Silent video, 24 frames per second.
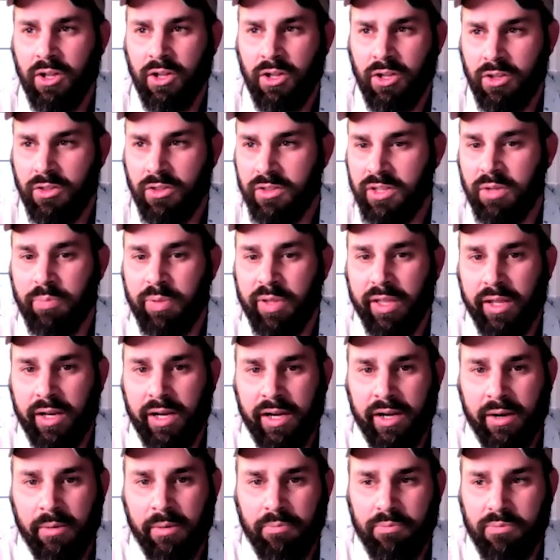the ability
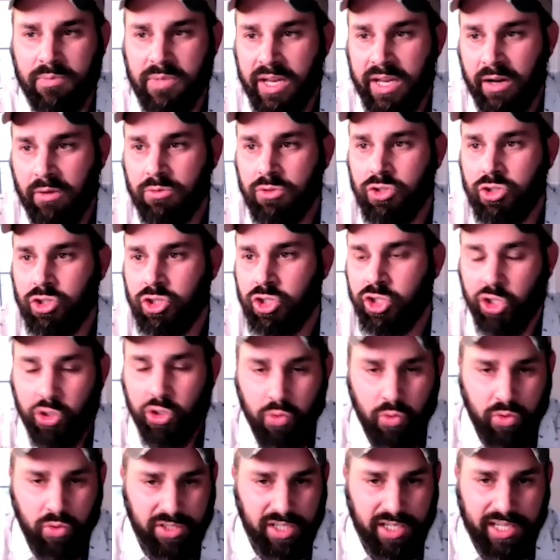to,
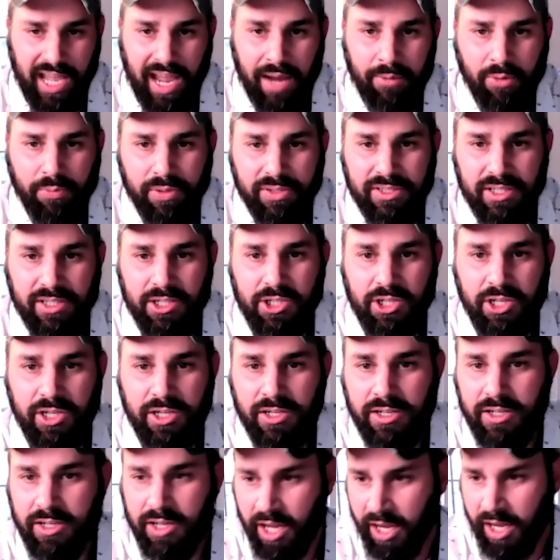choose a camera
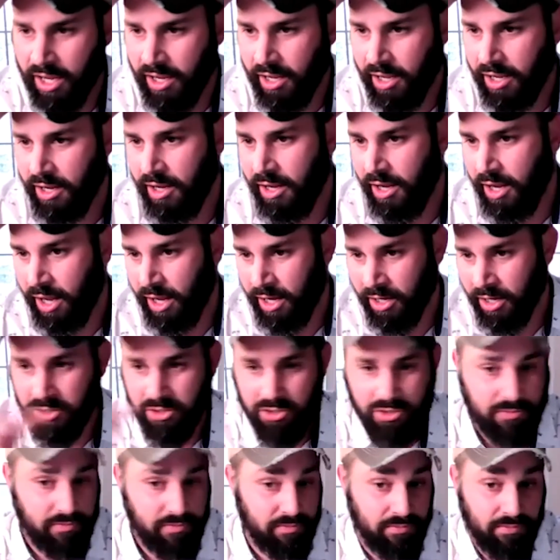position, and
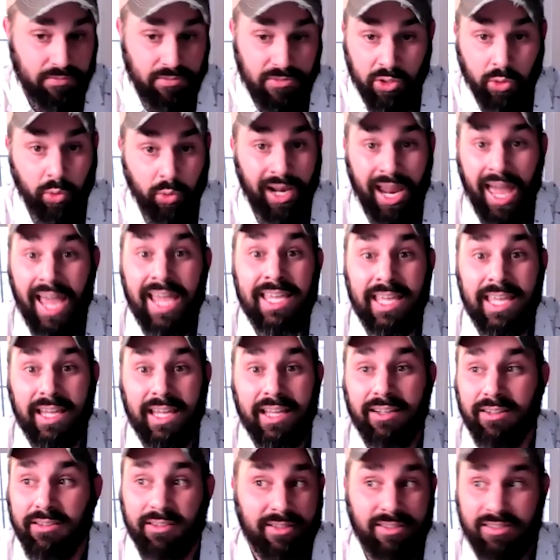you like
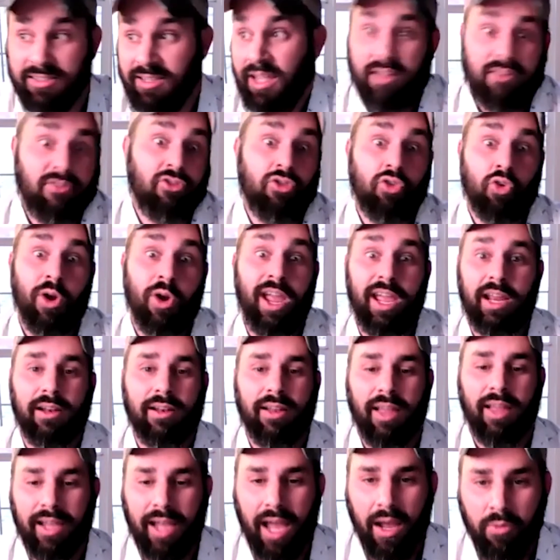it, it's like, great.
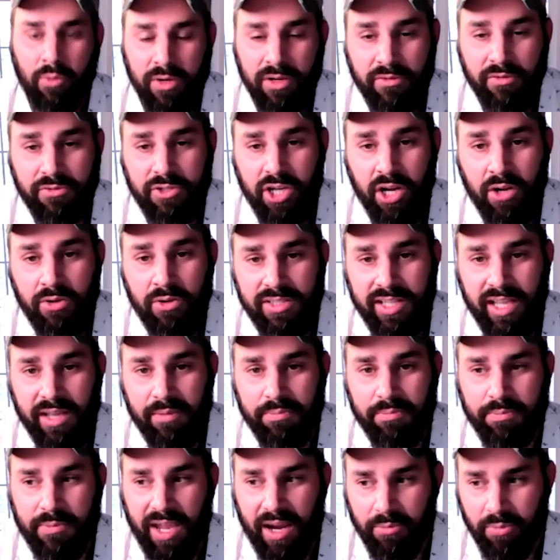Like, I wouldn't have chose
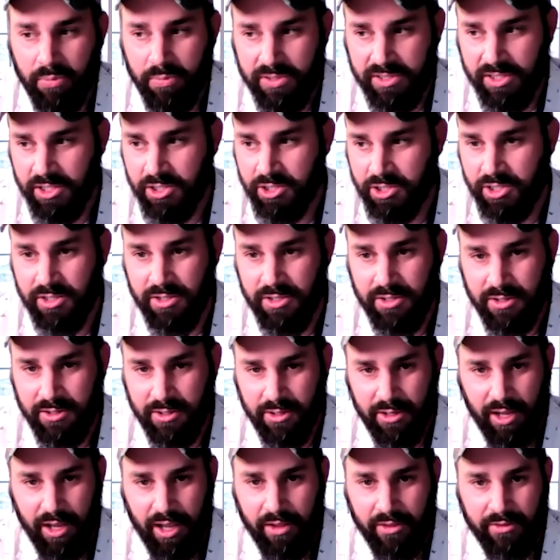that camera position.
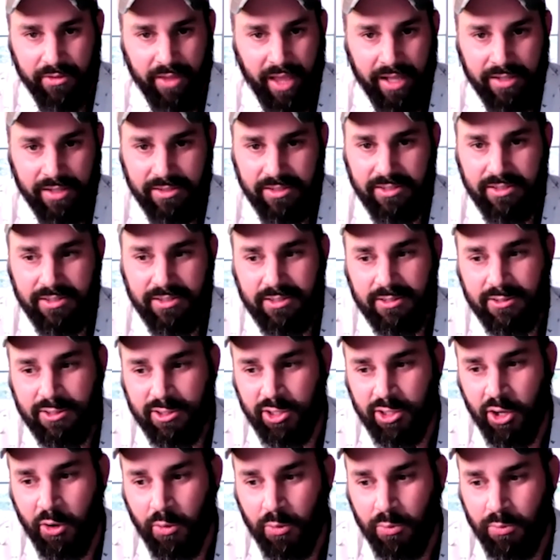That's
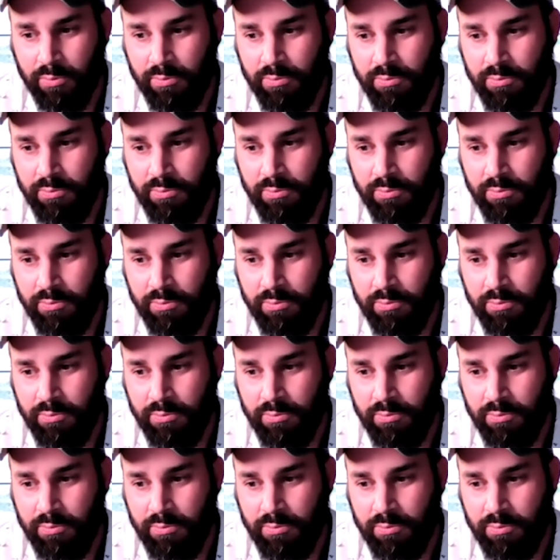so,